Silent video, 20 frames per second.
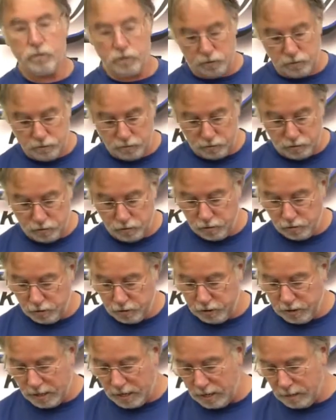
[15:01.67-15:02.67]
to do your
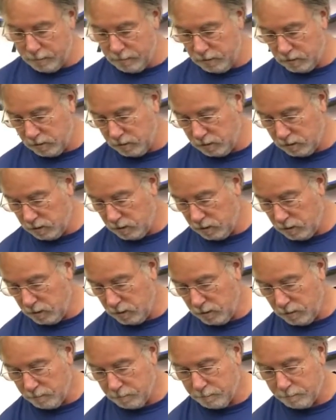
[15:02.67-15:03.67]
job.
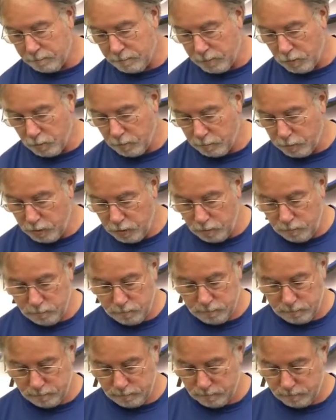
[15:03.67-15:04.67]
Boom,
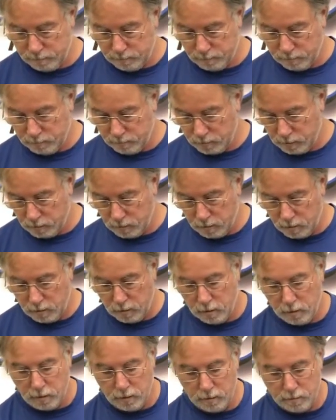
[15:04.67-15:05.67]
boom,
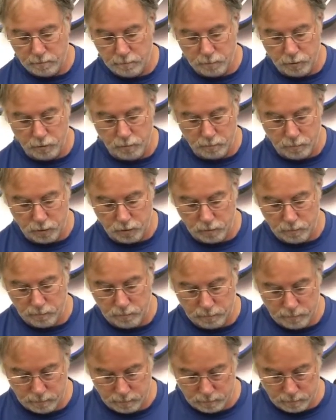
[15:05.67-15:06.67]
boom,
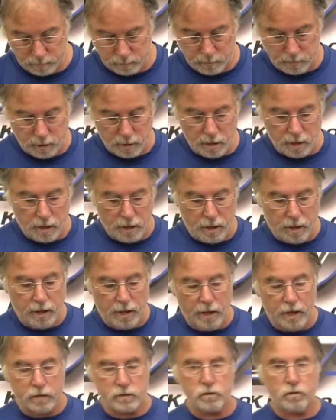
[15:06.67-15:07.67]
boom.
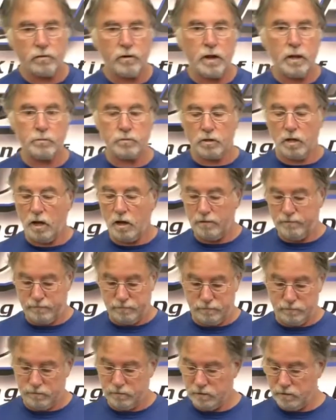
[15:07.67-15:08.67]
ExoRam's
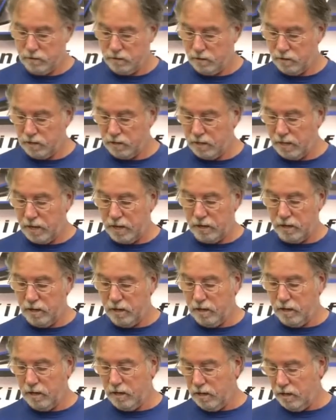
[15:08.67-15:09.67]
off. Look at that.
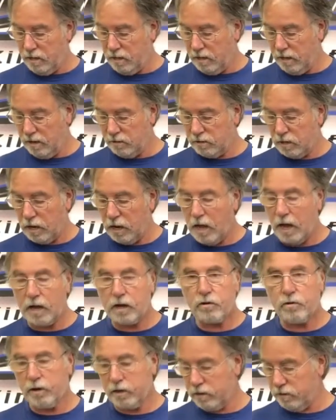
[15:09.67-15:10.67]
That's a
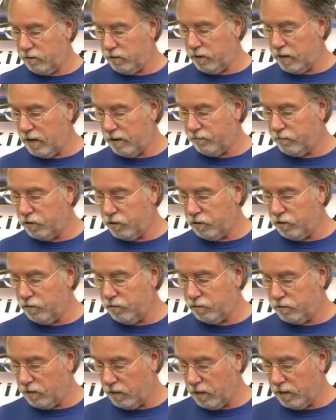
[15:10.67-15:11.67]
lot quicker than having to
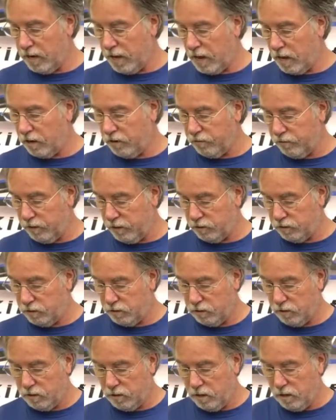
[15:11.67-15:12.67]
use an Allen wrench.
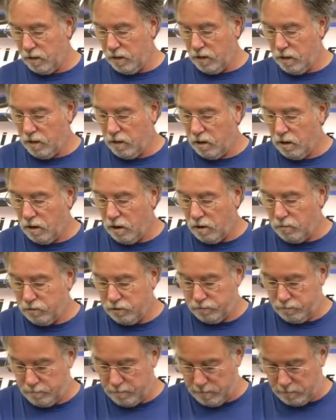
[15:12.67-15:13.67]

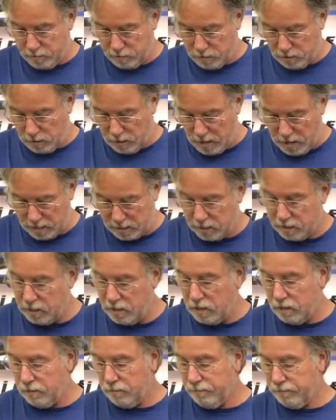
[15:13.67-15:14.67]
Always remember to lock it
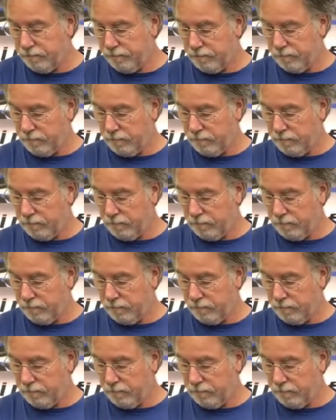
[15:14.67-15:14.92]
in,